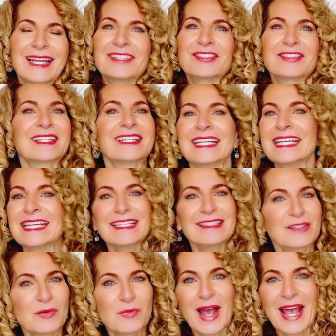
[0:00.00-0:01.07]
just an
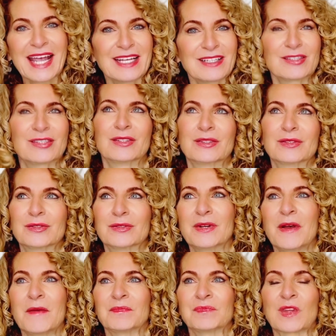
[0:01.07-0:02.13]
easy way
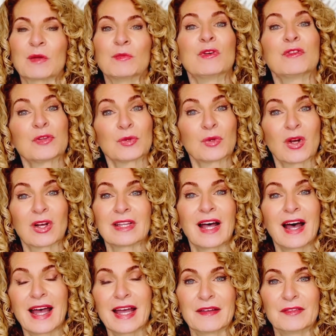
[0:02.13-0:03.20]
to move through our
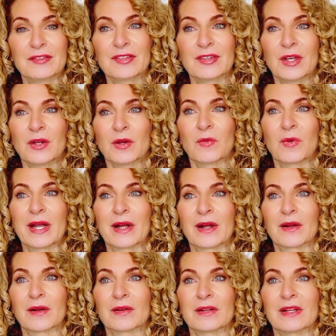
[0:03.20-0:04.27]
lives
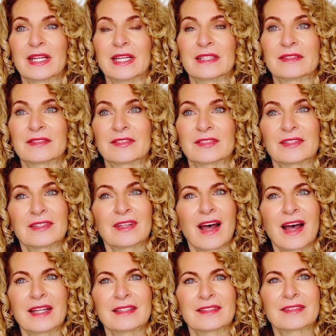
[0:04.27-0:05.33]
where it's
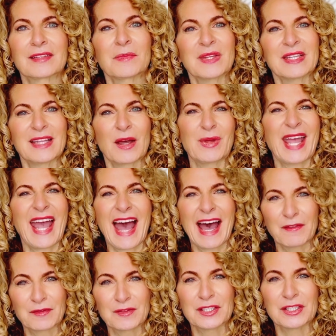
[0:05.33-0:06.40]
not something that we
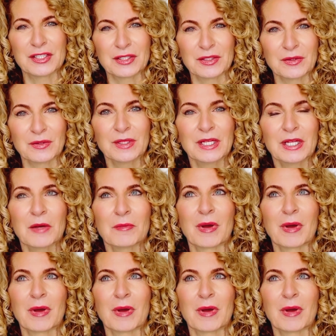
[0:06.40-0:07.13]
have to do,